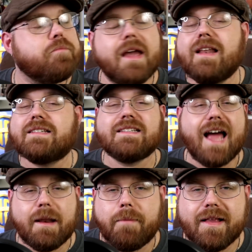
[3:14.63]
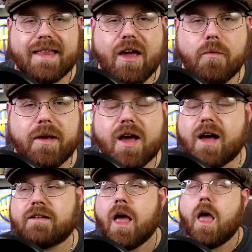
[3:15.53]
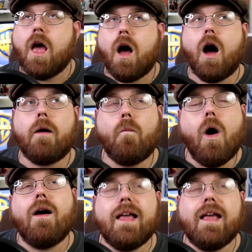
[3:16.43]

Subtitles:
And this is not a big deal because, well,